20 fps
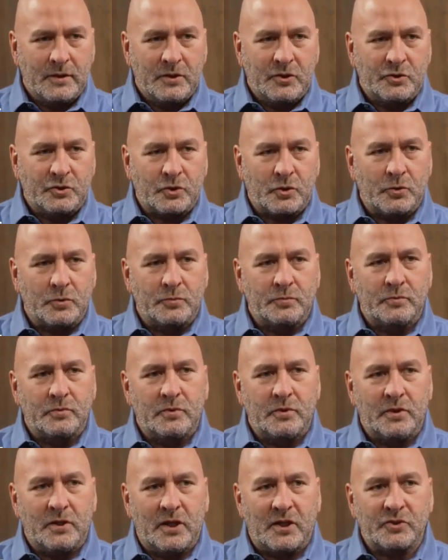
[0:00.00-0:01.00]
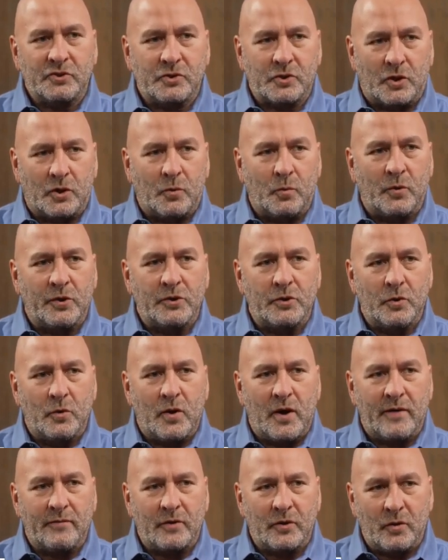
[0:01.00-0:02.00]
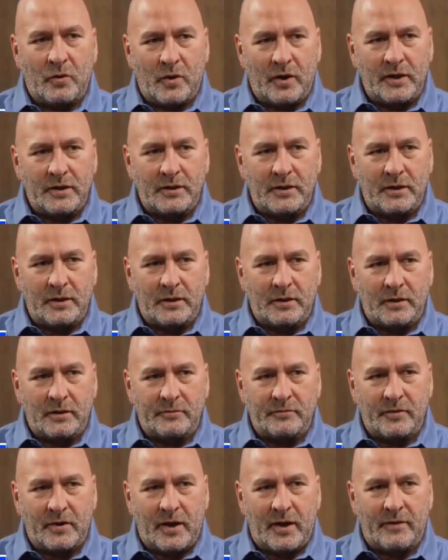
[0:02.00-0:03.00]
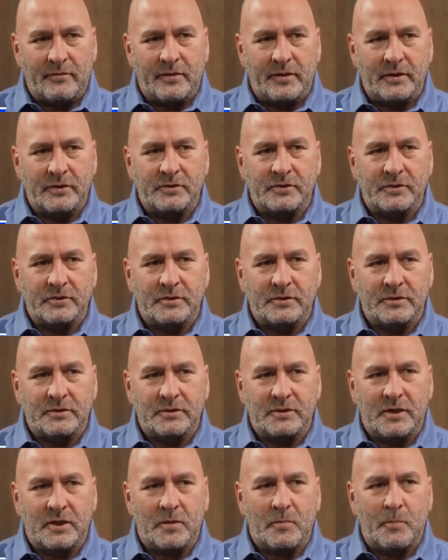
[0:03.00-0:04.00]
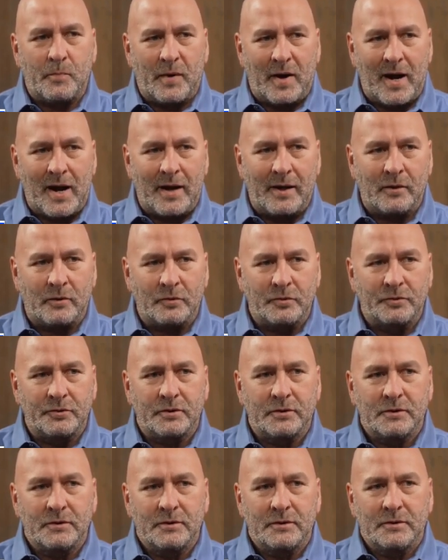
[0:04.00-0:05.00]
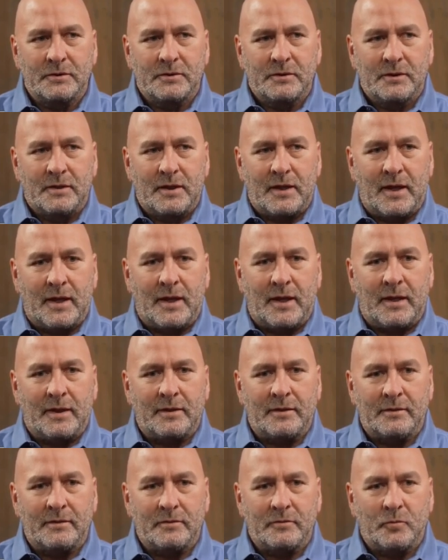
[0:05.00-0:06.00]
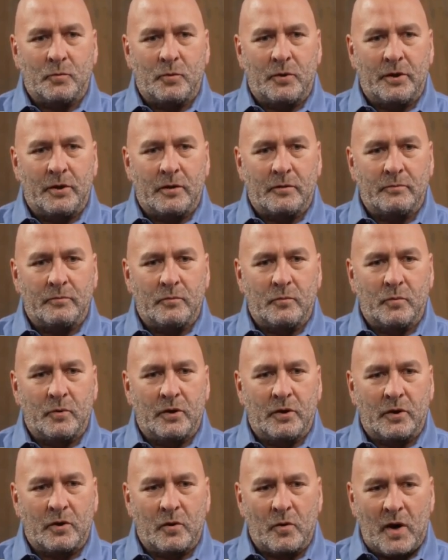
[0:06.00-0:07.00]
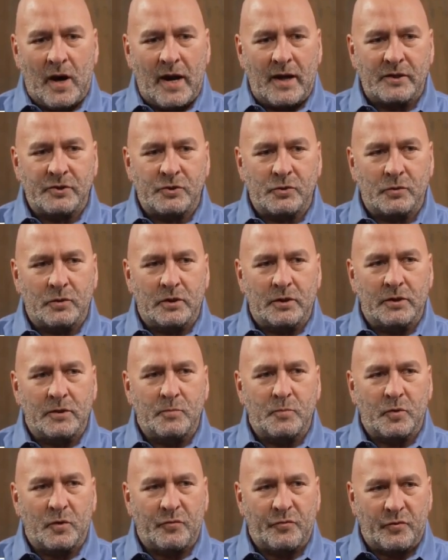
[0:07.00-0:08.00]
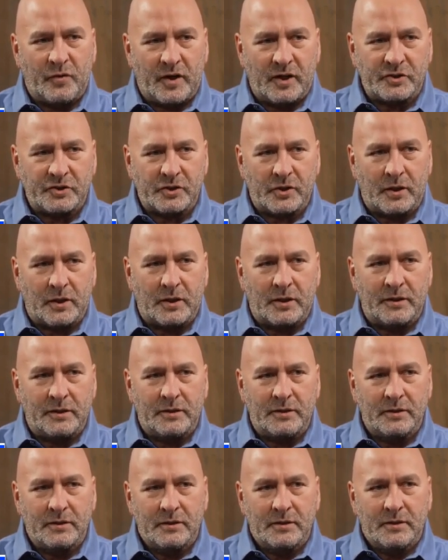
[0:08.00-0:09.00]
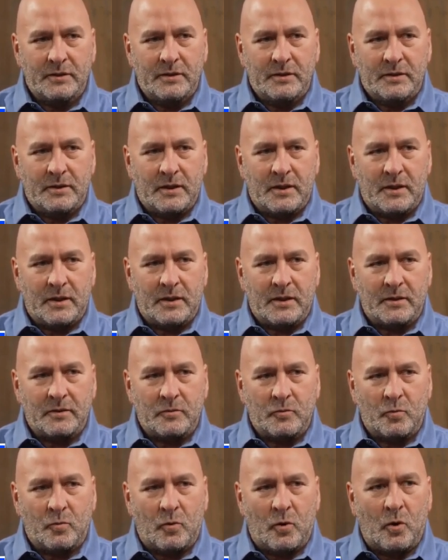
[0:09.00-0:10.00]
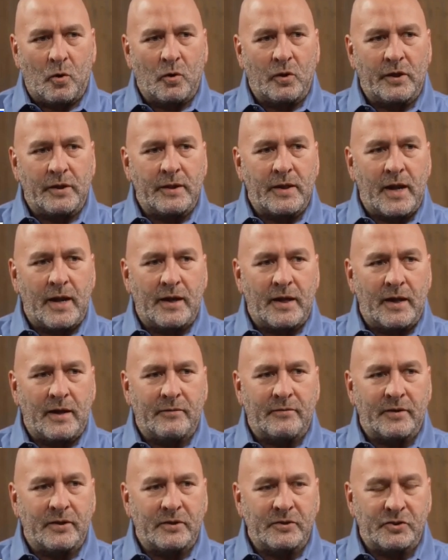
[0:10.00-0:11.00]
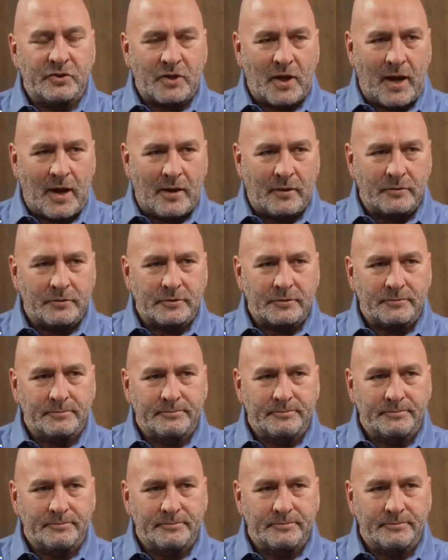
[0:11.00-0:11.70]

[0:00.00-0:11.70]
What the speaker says: So, yes, sir, we do have a great deal of evidence compiled, and we're gradually, professionally rolling that evidence out.